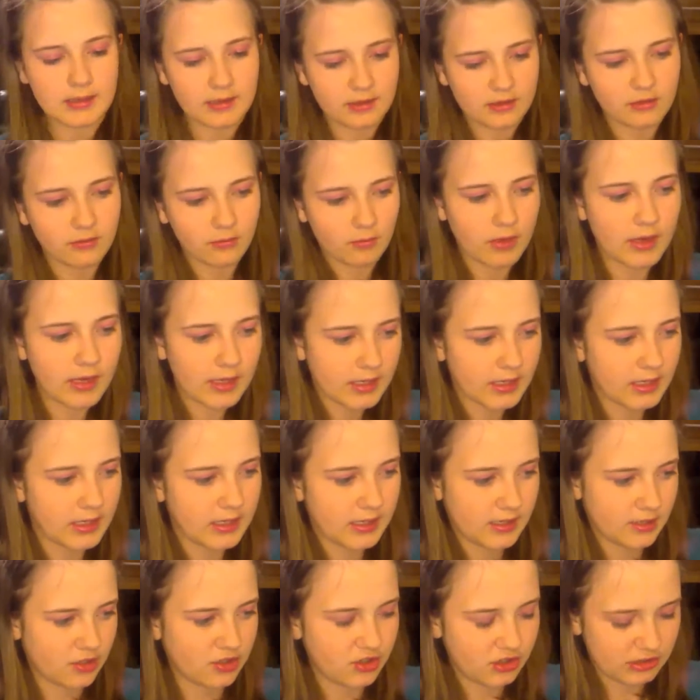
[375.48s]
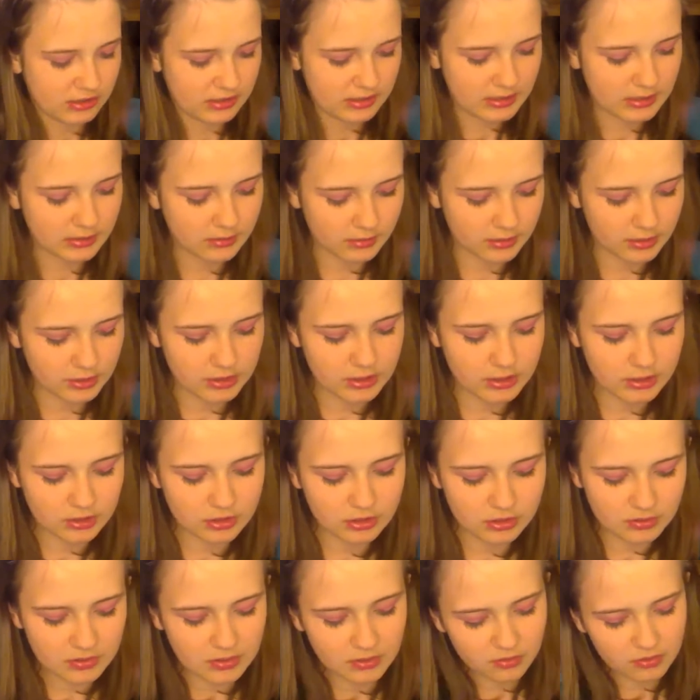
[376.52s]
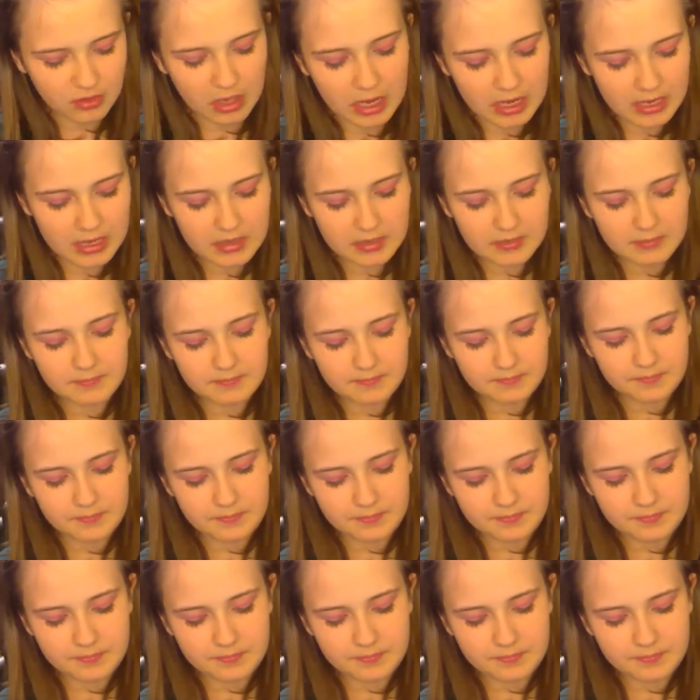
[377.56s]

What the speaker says: Get nice and wet and shake it out, and then I'm just going to dry it.